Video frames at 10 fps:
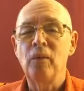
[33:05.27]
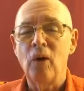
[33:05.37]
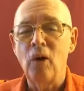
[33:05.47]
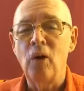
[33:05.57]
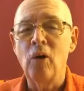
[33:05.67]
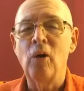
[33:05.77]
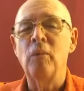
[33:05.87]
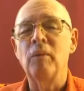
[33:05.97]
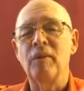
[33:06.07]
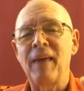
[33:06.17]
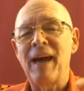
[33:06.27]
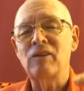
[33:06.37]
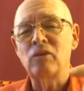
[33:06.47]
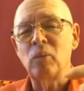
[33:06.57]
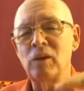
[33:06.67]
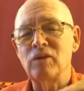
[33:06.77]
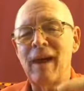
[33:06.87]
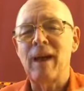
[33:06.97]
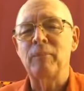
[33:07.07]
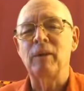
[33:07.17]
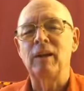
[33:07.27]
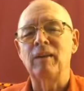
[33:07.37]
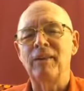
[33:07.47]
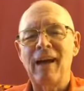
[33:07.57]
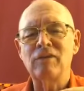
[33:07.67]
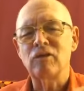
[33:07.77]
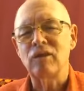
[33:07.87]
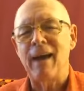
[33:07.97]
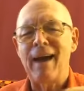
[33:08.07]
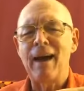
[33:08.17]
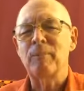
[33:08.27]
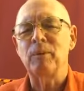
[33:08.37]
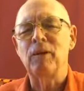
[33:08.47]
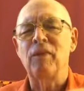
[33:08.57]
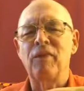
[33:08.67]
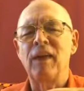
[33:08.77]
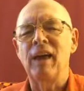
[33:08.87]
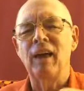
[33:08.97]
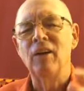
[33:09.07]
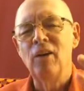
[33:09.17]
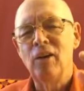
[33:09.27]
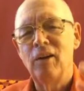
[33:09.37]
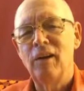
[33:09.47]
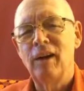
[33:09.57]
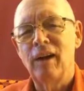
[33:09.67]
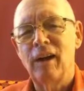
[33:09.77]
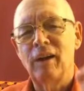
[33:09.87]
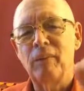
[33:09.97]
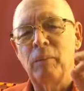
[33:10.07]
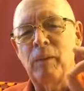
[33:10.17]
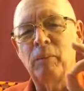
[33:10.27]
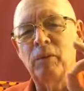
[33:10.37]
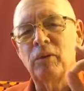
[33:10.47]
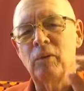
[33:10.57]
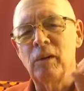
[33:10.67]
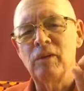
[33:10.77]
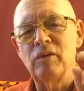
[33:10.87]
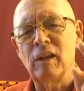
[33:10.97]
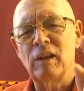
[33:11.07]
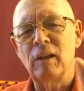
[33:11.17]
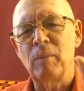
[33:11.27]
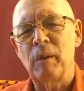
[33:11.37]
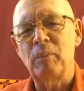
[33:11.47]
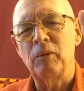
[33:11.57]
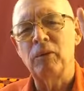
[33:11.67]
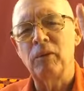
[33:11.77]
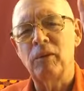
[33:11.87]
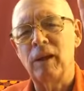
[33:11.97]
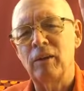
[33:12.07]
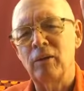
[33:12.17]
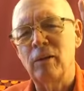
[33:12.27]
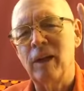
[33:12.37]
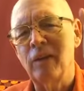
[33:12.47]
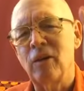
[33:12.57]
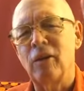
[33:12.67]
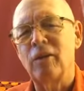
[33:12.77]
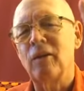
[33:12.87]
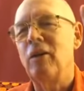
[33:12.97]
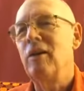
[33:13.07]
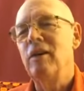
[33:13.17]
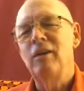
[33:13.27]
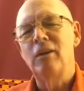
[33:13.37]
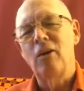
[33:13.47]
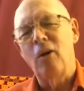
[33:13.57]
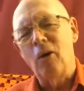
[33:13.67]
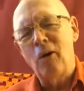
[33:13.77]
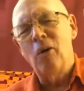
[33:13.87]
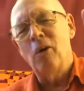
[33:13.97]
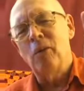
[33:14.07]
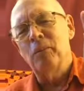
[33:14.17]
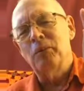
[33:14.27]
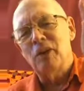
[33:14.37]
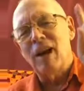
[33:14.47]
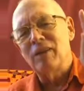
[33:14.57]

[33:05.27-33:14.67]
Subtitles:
Om, that's what's happening. That's the happening thing. People do, what is it that people do? They do like, you know, Om Tat